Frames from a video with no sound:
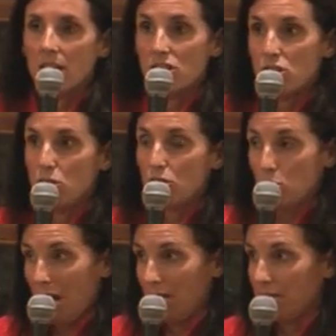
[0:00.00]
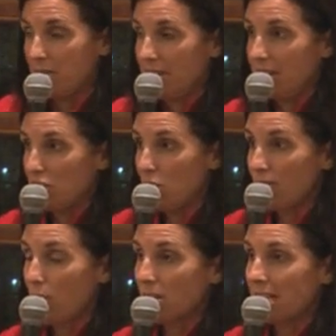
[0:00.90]
June 12th.
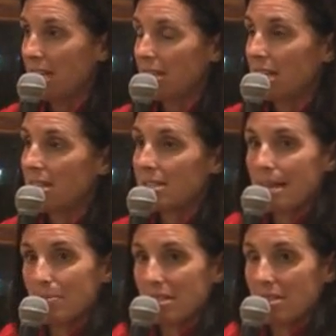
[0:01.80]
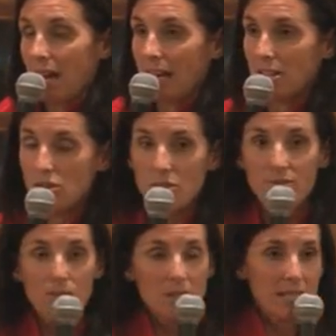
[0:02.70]
June 14th, he stepped aside. June
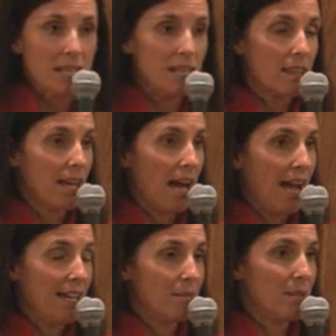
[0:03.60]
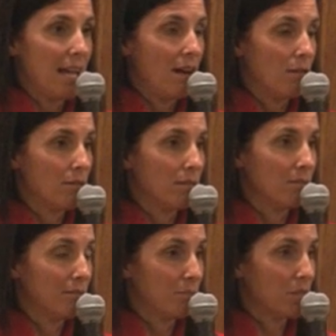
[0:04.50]
14th, I am now the
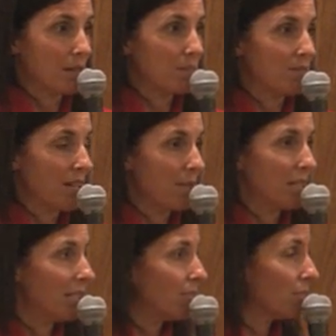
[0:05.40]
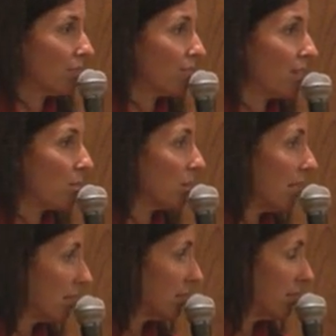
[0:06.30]
presumptive nominee for the November
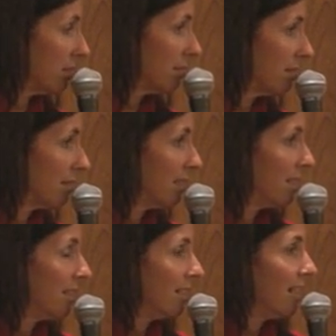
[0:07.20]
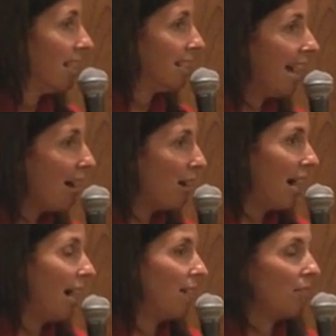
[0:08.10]
election. I now
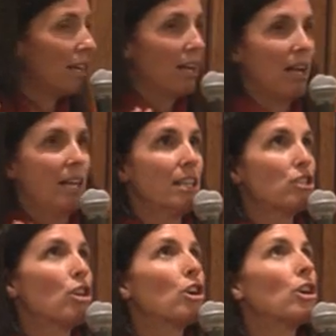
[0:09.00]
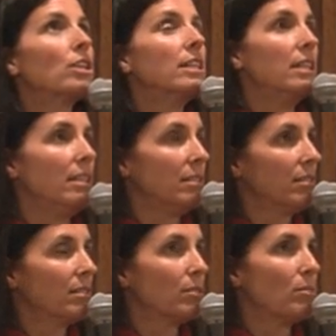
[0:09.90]
have an eternity
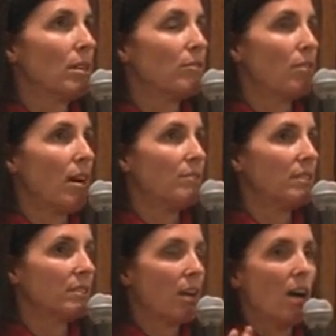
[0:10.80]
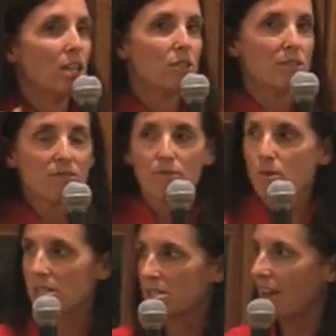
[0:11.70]
to run for office,
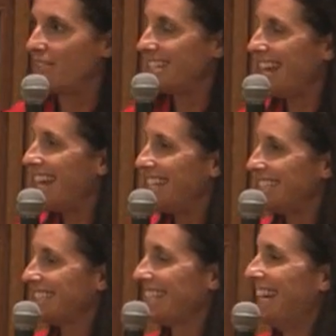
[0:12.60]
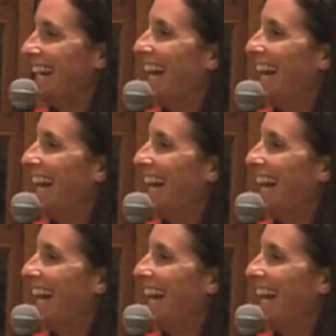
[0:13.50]
147 days.